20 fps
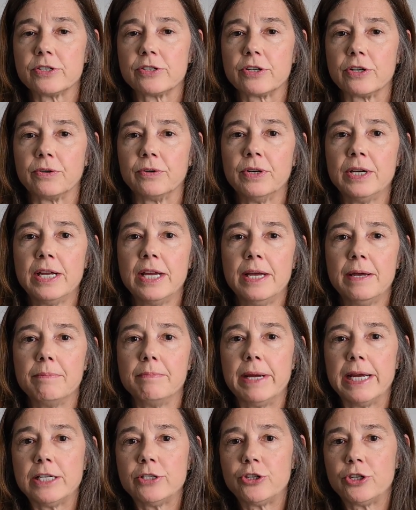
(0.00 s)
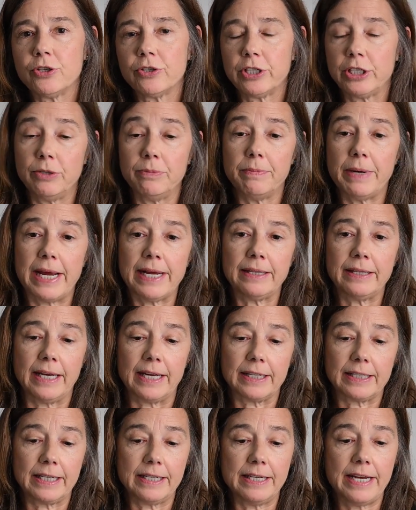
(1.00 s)
So make sure you make
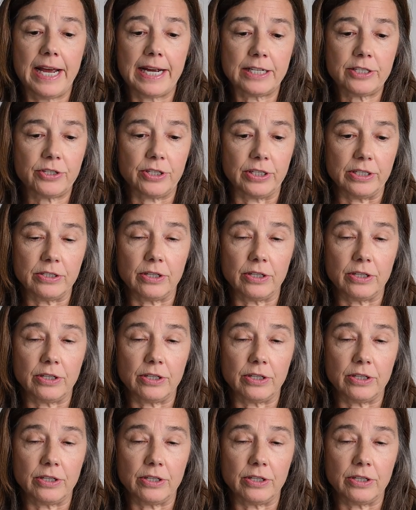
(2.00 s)
that connection.